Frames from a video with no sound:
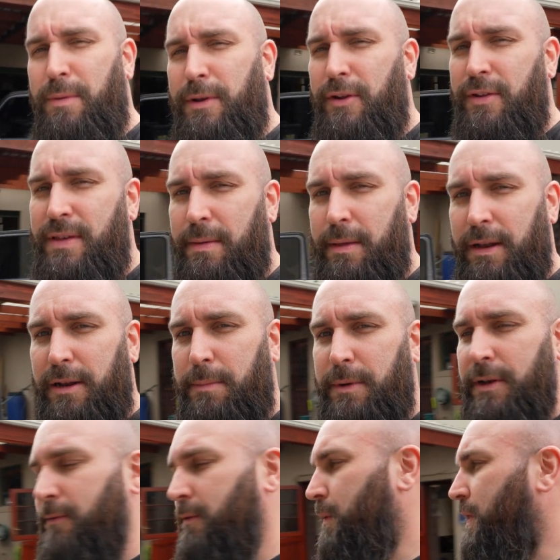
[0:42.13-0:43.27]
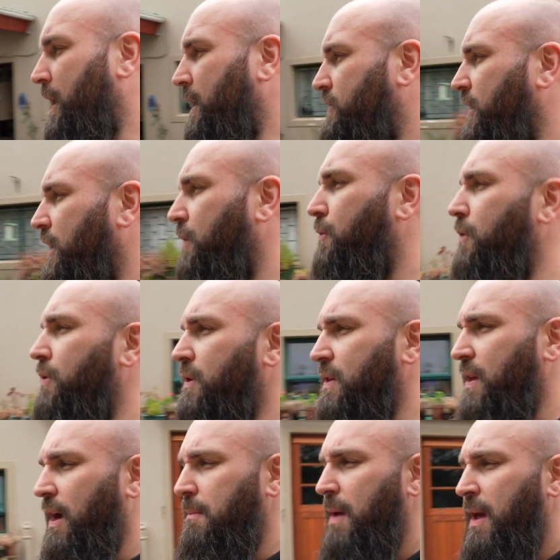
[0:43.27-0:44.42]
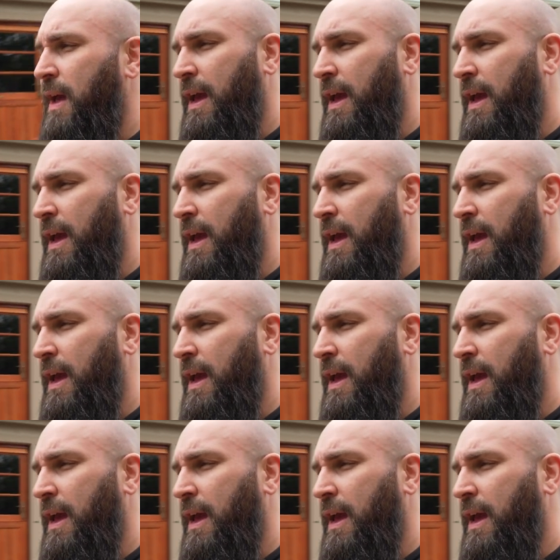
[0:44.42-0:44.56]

We're doing something a little bit different with the SJ crew this time.